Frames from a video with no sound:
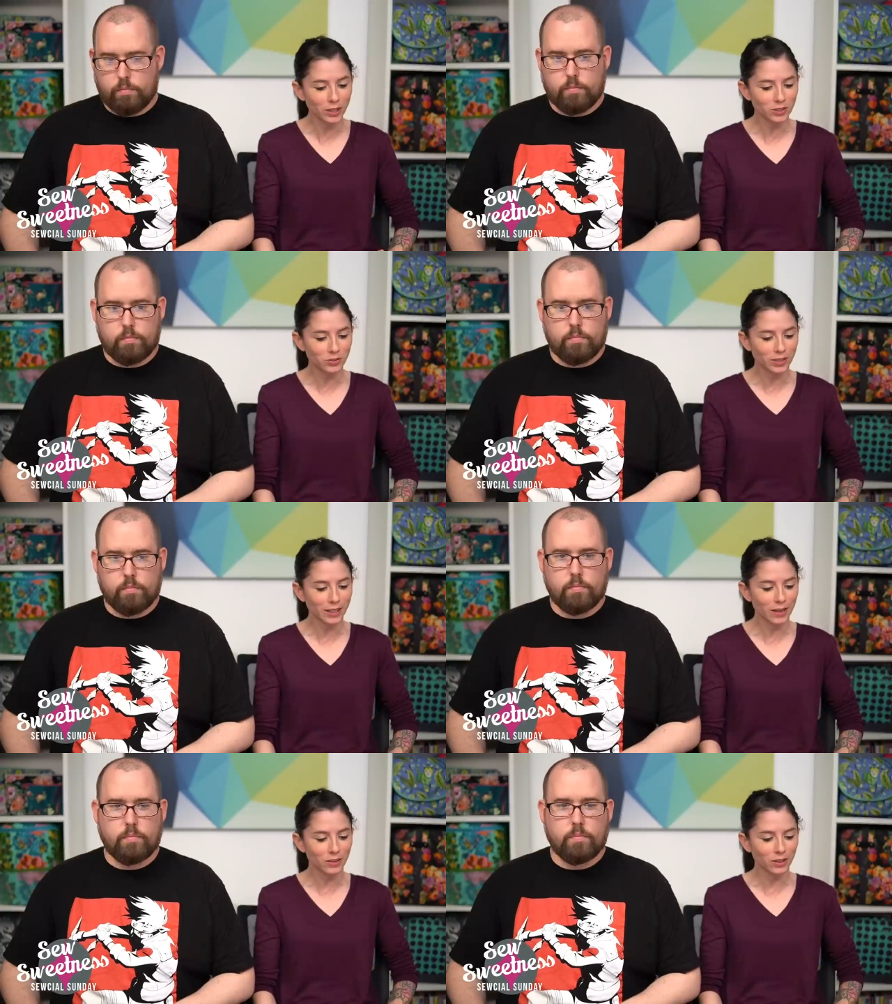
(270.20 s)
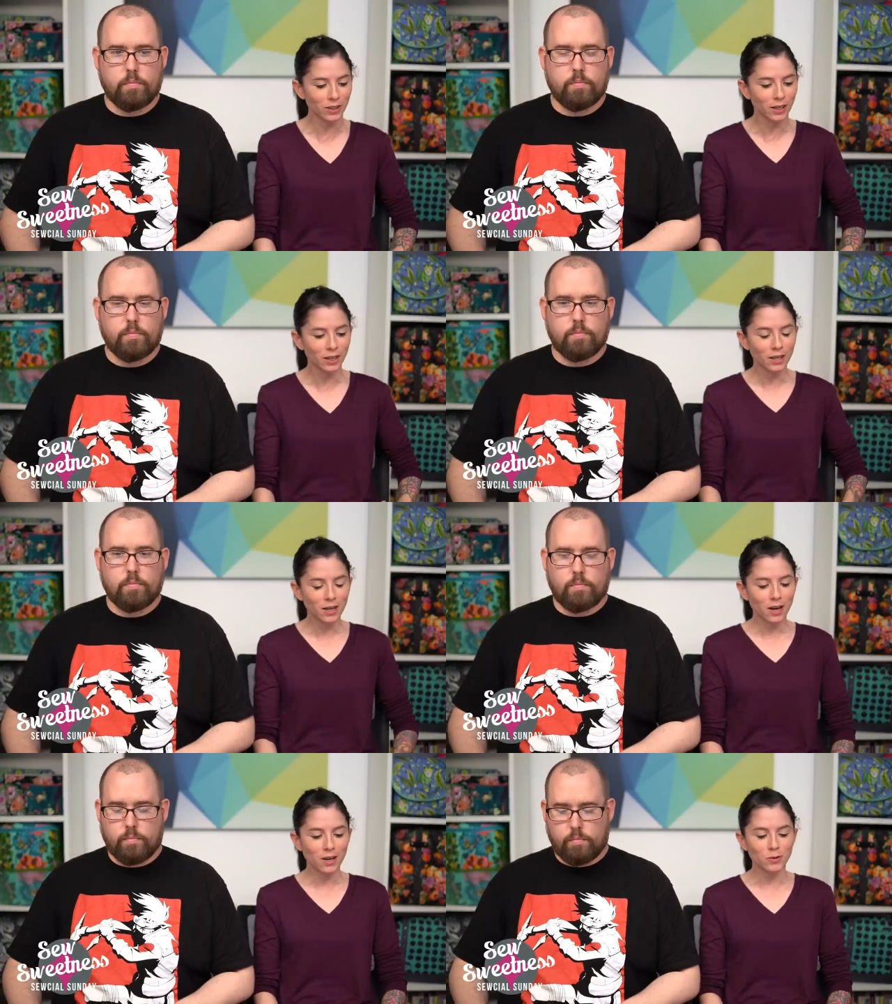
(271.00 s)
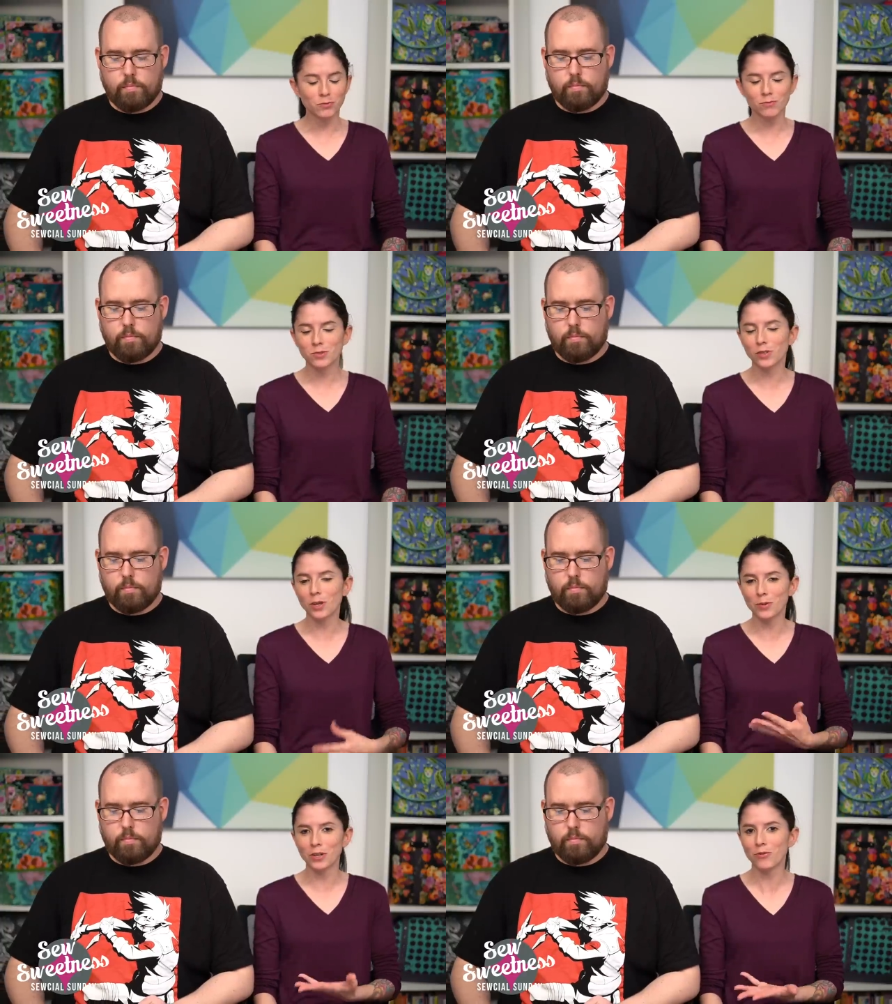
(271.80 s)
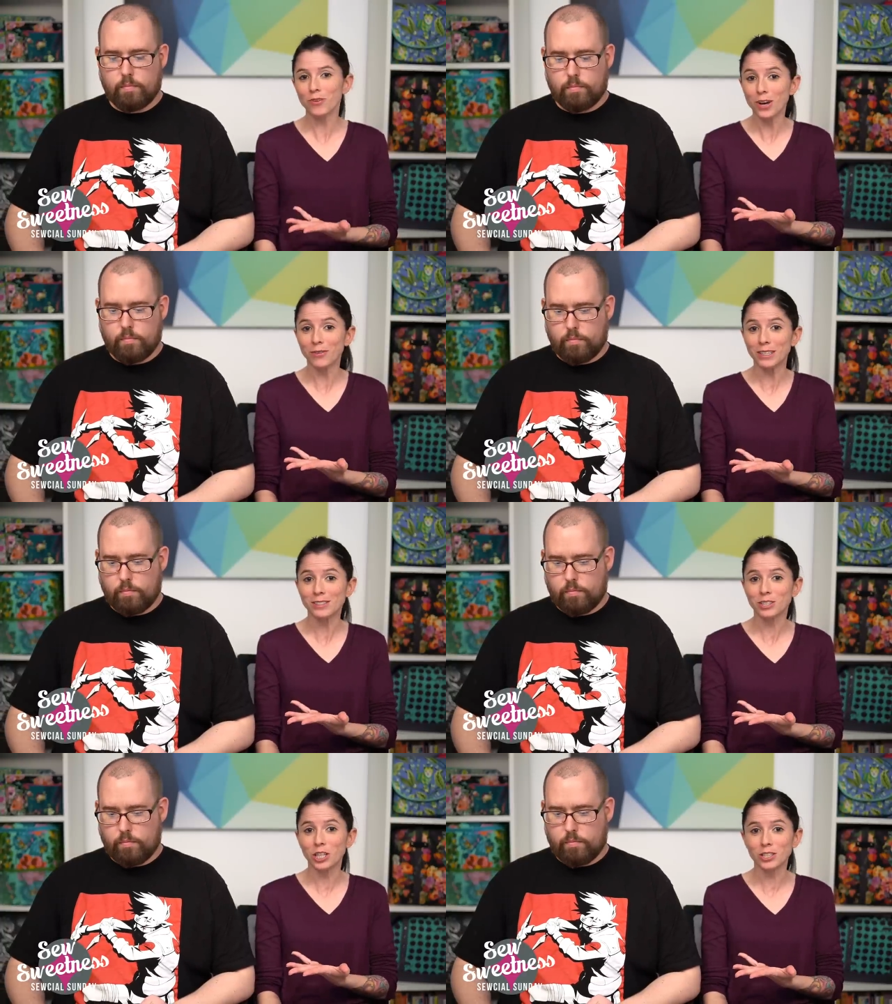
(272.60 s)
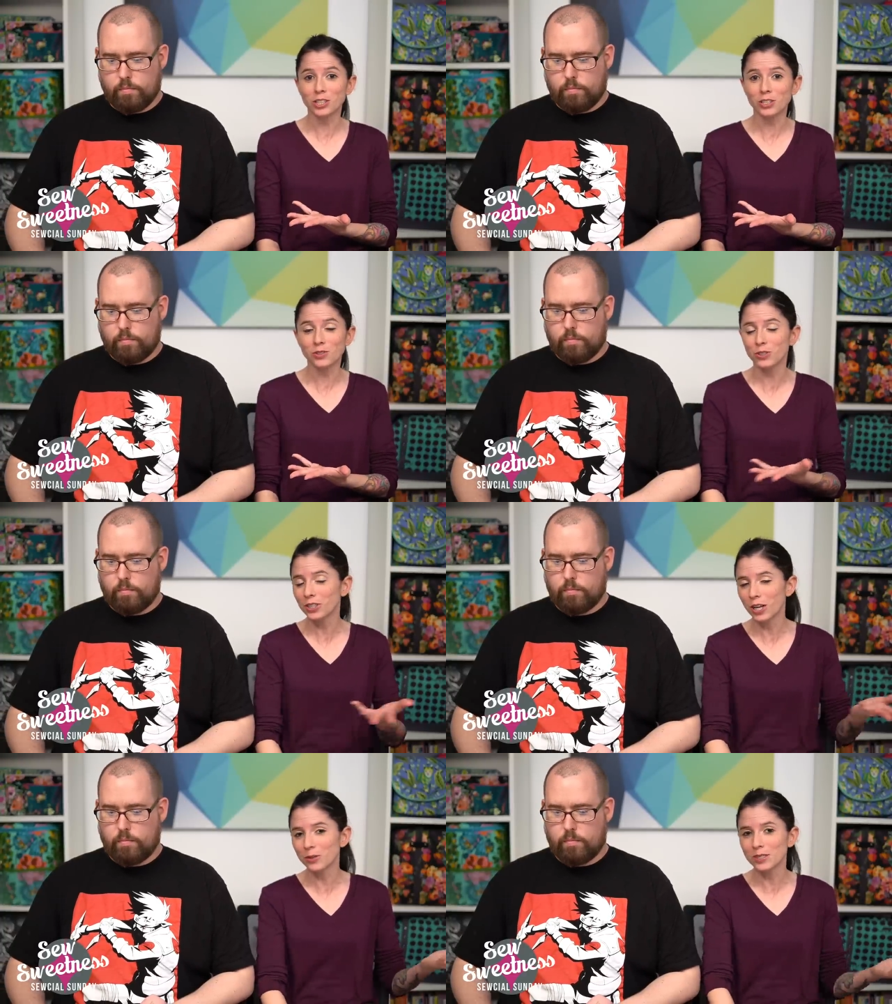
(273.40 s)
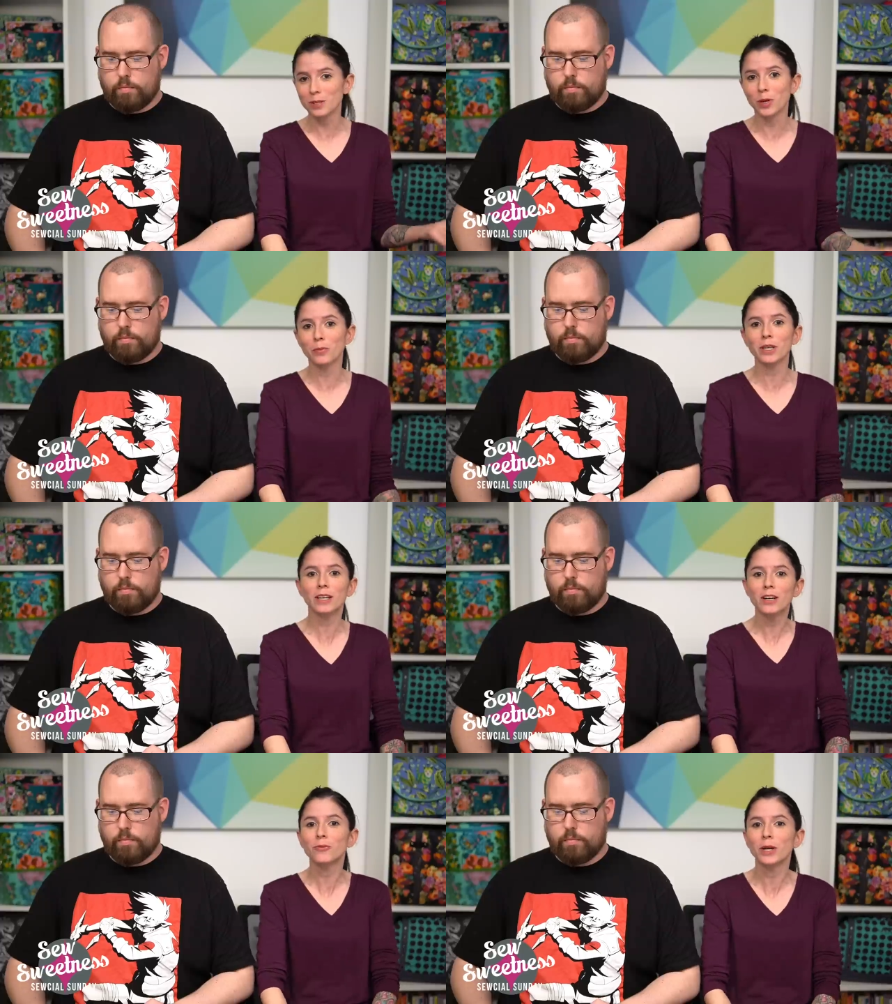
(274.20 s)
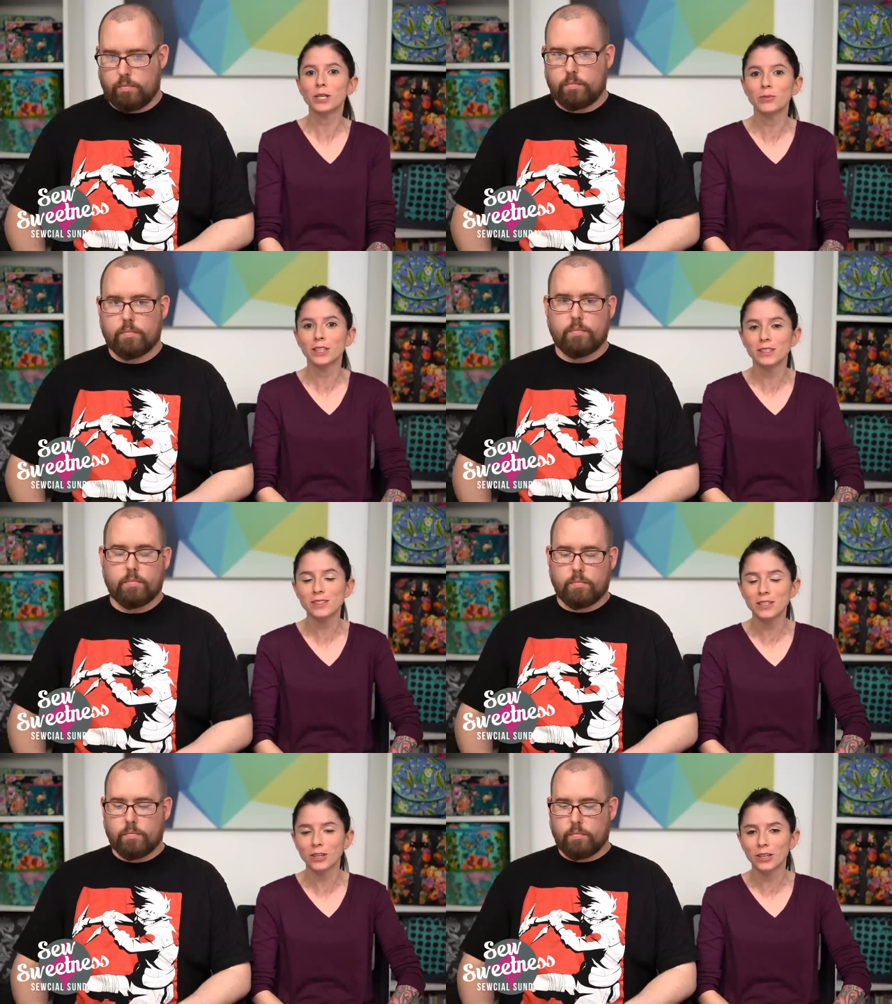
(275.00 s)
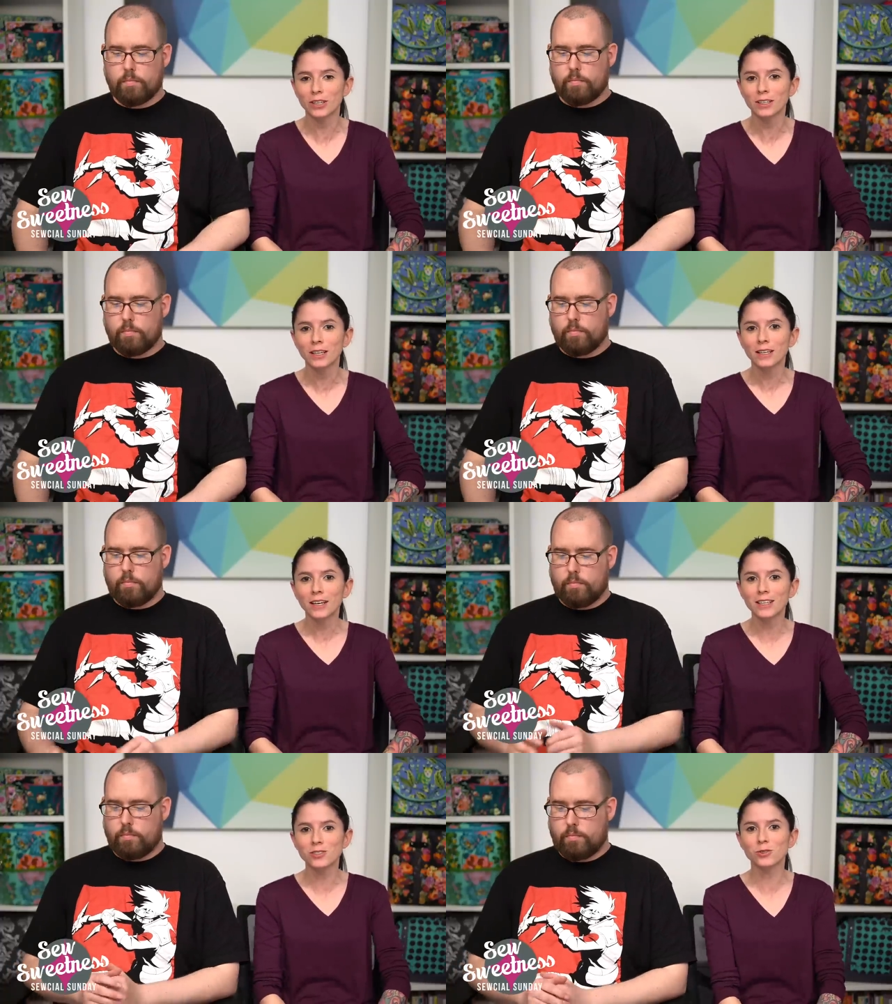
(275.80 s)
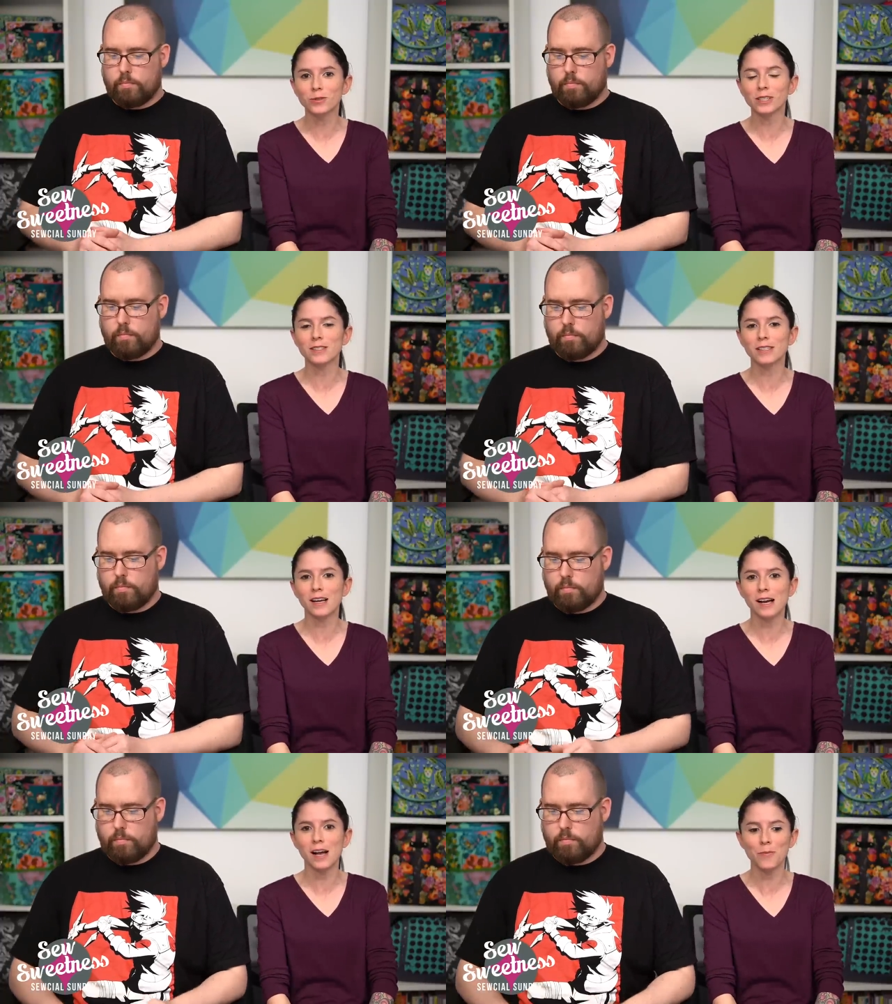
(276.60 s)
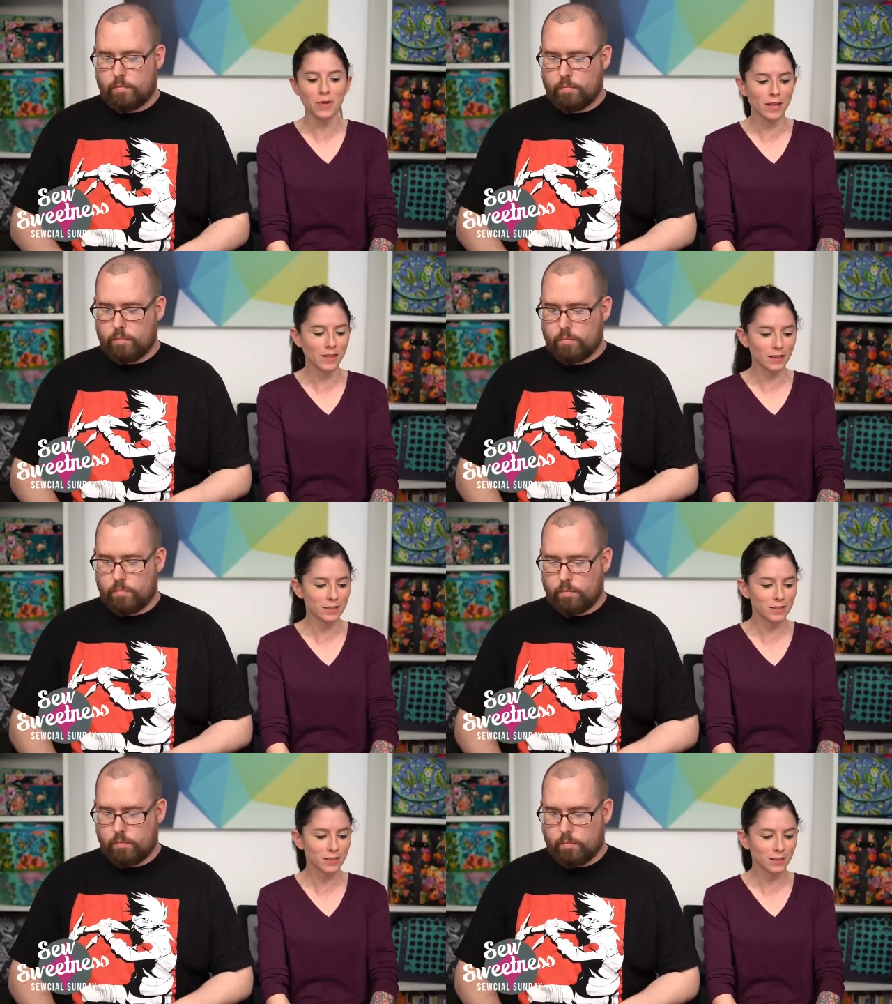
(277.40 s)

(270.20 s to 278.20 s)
Speaker 1: we could do together. So let me know if you have any suggestions, or you can always email me. My email is sarah@sewsweetness.com, and that's